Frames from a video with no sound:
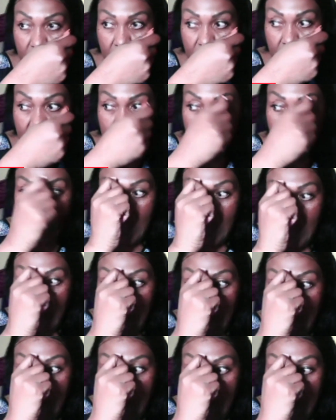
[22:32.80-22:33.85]

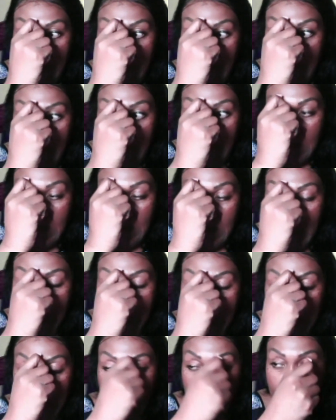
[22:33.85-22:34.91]
and
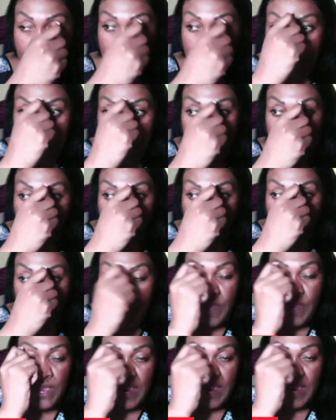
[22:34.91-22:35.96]
and
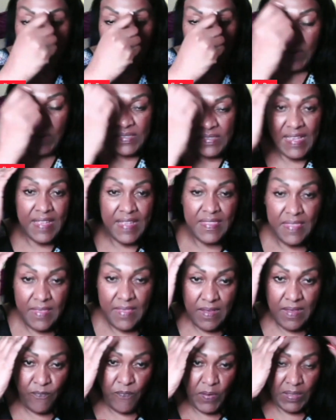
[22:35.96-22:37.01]
then once I feel
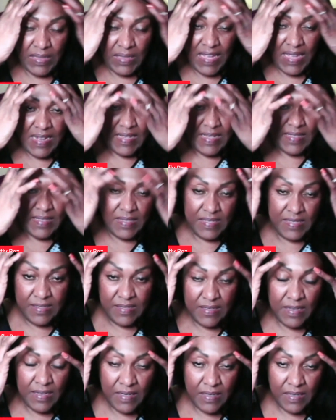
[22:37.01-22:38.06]
like it's stuck
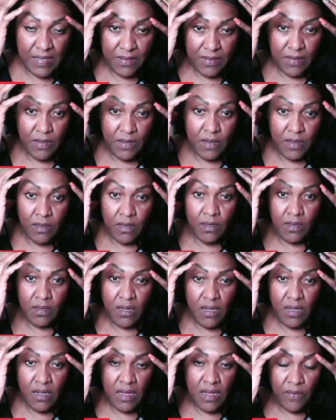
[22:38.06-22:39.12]
good
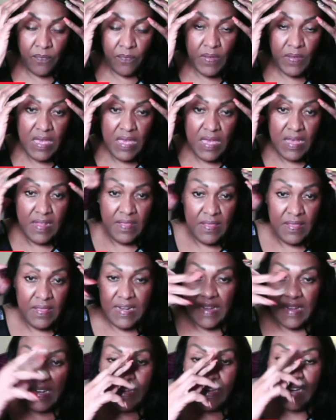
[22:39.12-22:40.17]
enough, then I
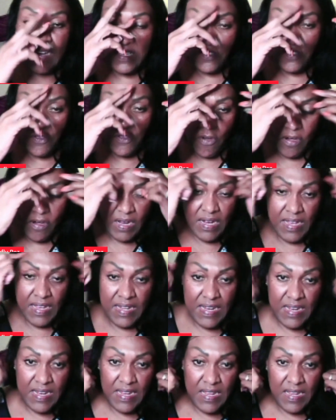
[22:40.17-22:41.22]
start cutting
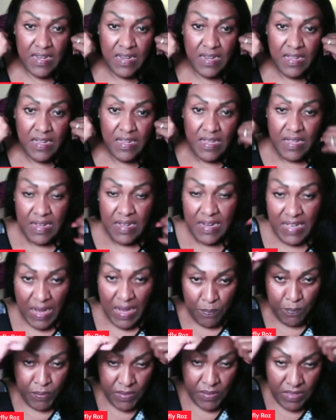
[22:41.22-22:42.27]
it and I put
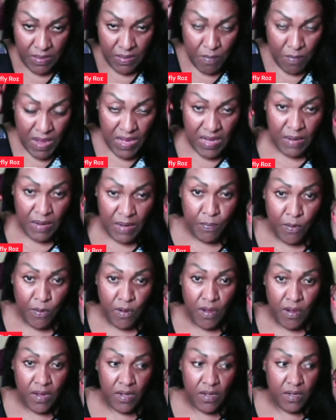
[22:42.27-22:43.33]
the makeup on.
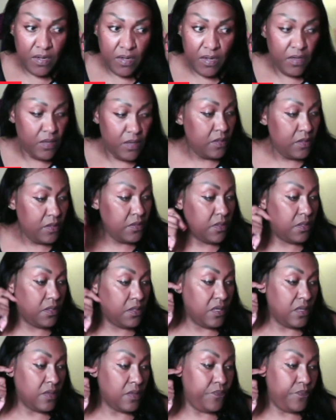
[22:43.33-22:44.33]
Um,